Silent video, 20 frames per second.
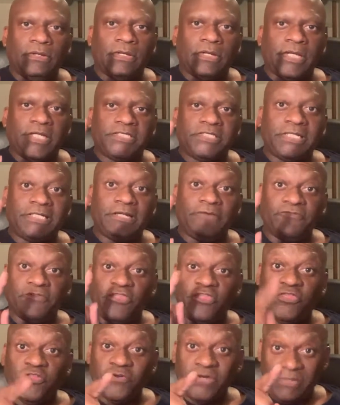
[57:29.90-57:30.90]
I sat down for
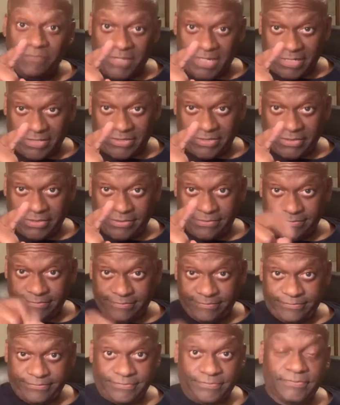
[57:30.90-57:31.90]
30 minutes,
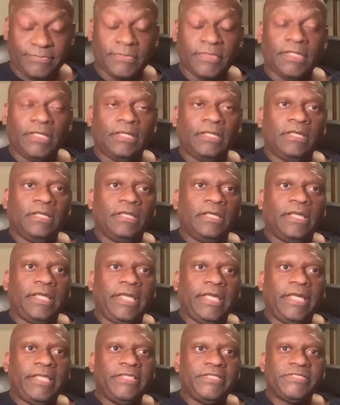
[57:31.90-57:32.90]

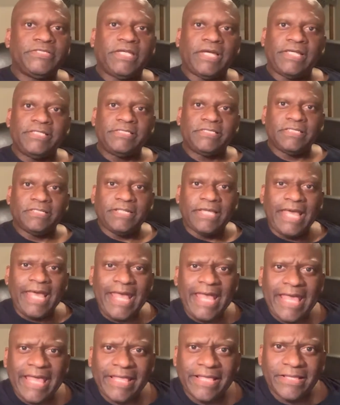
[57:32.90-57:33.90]
and this guy said,
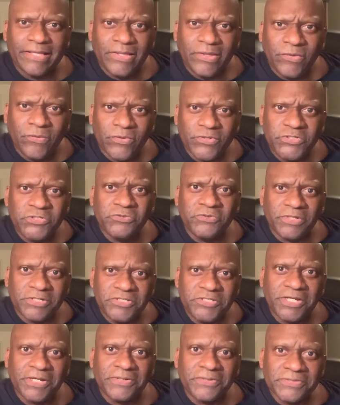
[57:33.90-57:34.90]
hey, weren't you on
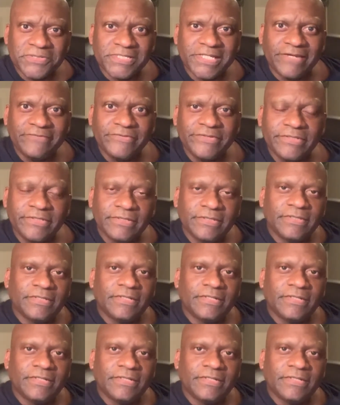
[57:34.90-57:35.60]
Channel 7?